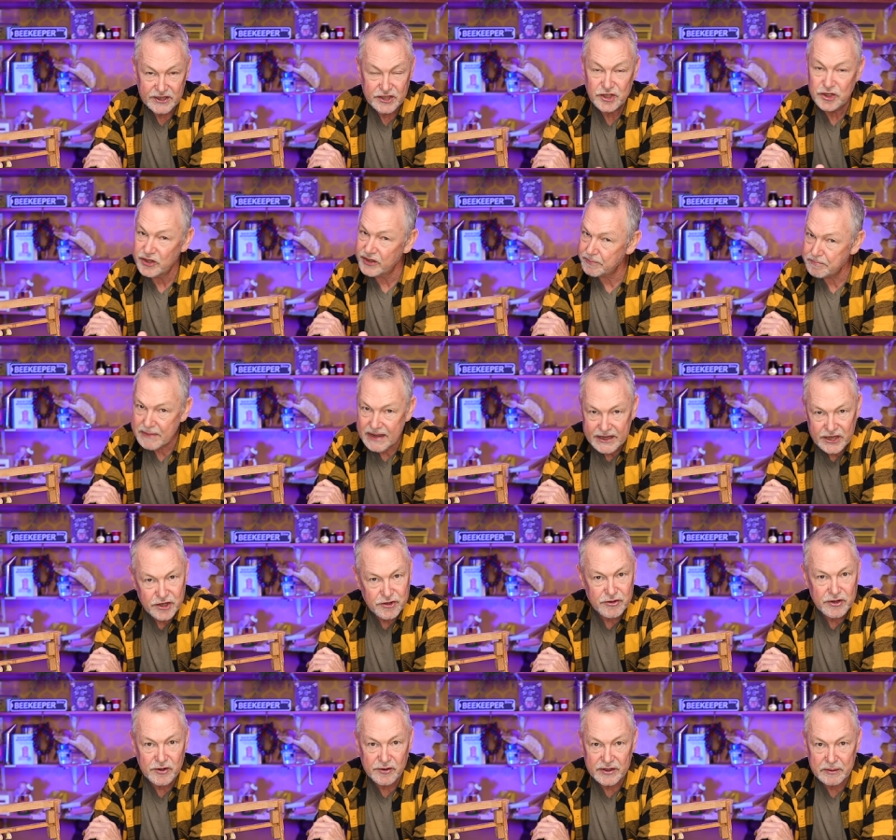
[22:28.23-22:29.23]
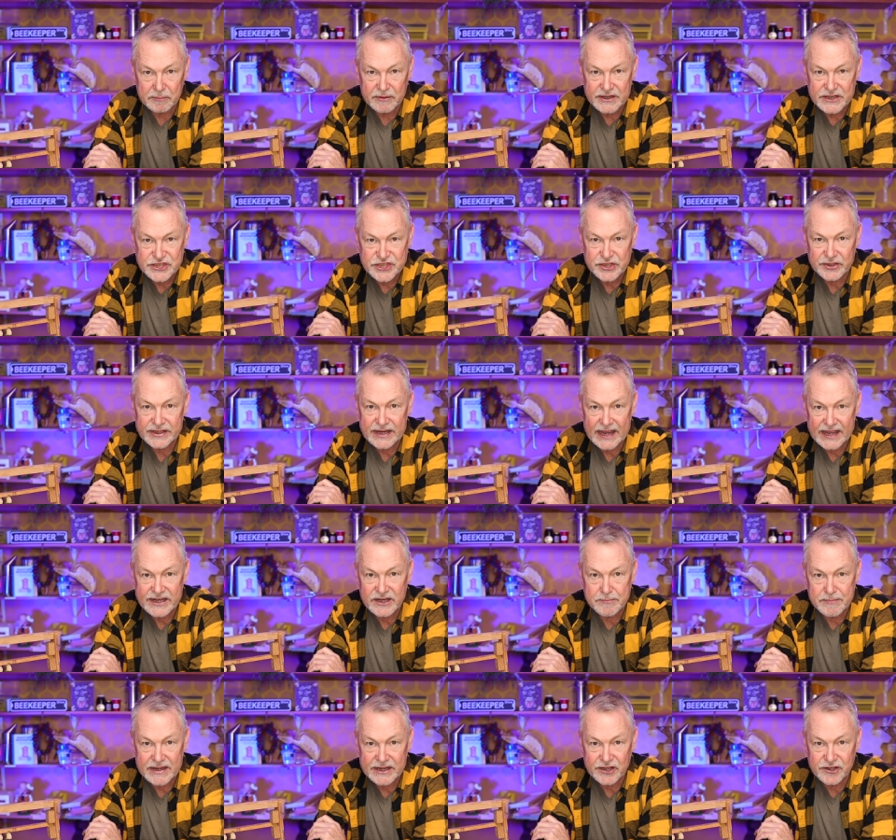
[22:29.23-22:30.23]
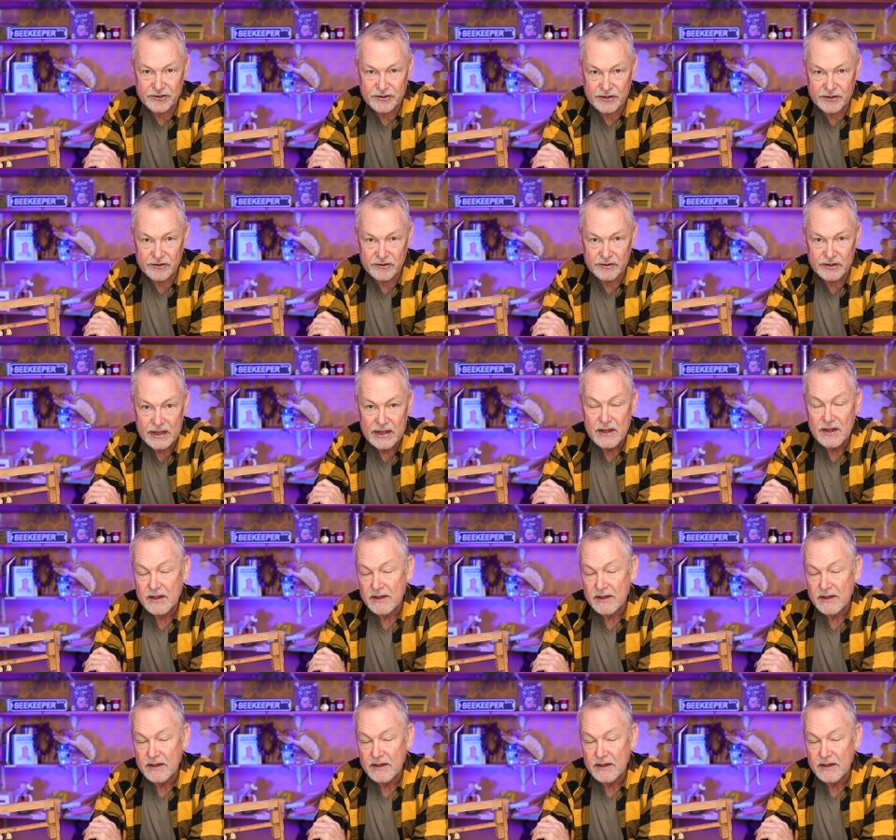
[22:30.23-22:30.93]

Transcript: You can make your own. I'm gonna show you how you make your own.